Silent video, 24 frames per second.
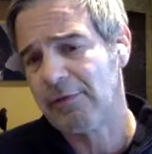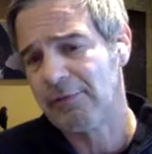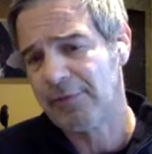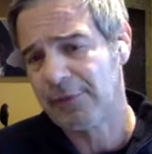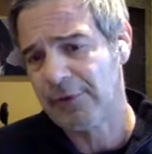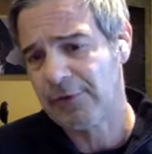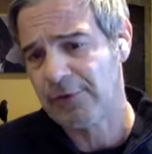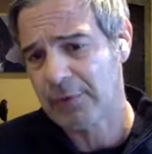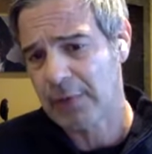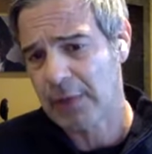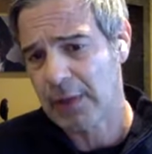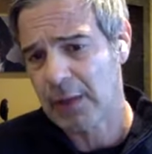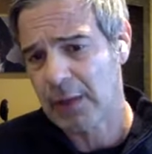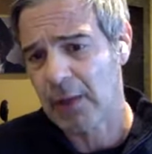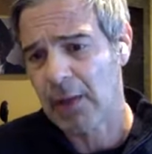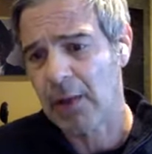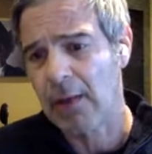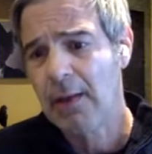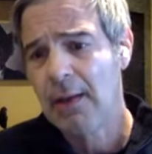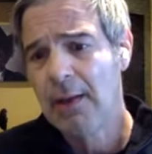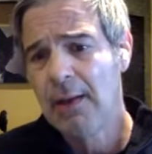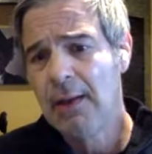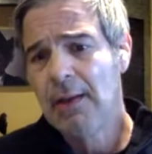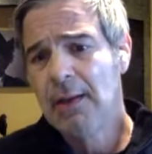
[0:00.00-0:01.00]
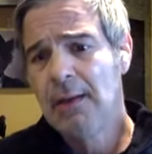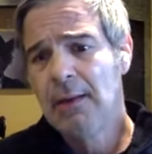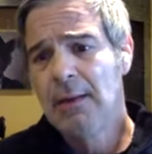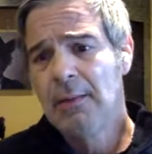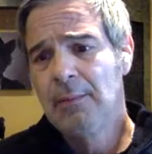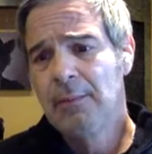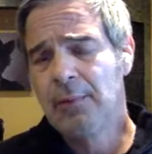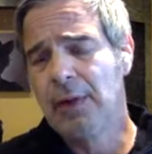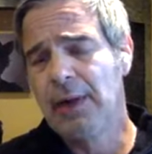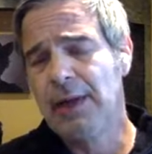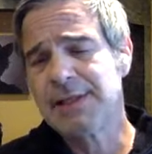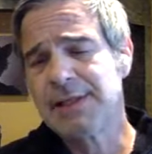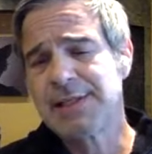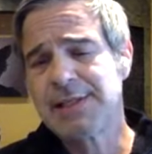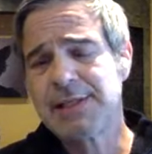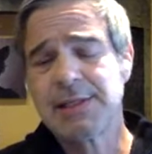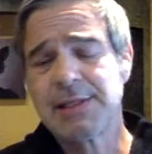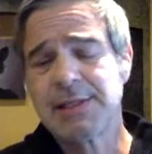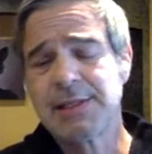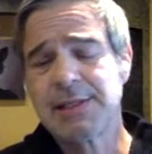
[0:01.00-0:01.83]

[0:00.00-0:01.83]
off the trail. Price